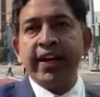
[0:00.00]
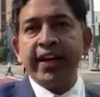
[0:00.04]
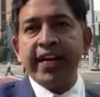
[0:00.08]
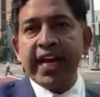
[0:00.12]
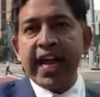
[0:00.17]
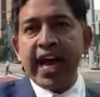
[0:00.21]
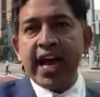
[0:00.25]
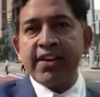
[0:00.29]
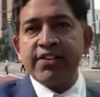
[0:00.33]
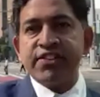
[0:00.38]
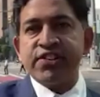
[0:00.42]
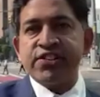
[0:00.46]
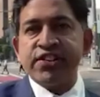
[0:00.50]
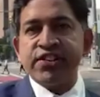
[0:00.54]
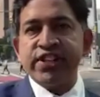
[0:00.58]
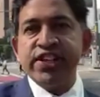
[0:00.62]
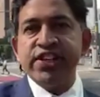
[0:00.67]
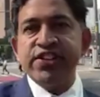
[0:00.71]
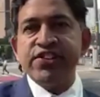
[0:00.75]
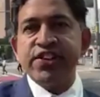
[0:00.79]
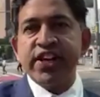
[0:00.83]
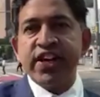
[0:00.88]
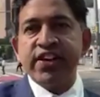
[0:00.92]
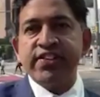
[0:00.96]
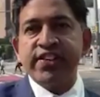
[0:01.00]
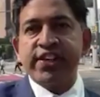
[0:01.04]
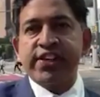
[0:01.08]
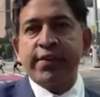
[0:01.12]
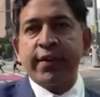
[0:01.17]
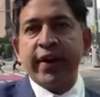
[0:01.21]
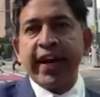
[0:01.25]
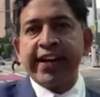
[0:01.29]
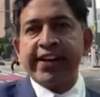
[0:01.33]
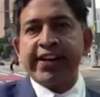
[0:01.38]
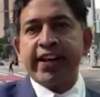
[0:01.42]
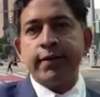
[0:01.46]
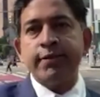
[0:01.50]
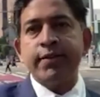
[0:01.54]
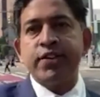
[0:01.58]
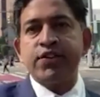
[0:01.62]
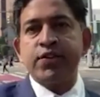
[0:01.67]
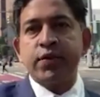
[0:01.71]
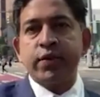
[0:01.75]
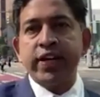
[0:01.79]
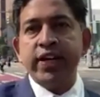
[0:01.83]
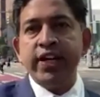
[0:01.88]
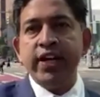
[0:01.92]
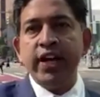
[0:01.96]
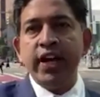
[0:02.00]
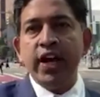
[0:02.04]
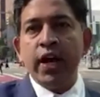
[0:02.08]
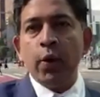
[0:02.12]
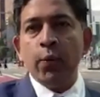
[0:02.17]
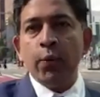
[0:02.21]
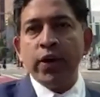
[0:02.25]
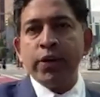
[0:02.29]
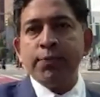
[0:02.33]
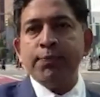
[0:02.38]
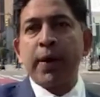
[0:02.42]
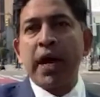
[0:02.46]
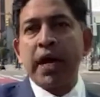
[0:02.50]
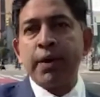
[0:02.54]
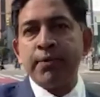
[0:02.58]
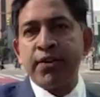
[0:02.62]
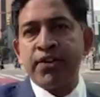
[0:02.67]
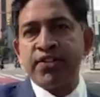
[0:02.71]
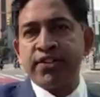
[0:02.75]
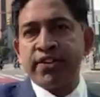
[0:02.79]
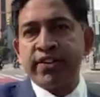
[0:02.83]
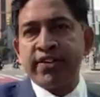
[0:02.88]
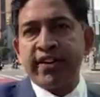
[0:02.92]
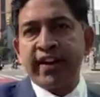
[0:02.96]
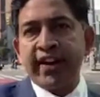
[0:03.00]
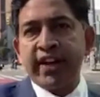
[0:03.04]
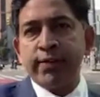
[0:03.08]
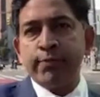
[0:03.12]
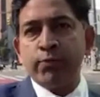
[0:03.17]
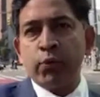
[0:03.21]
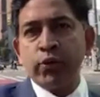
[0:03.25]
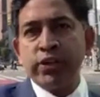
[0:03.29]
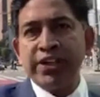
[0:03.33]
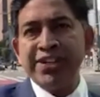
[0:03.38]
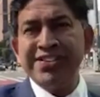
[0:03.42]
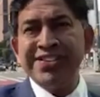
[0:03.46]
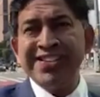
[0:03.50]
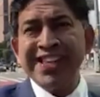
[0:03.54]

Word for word: and he has he shares a great chemistry with Prime Minister Narendra Modi.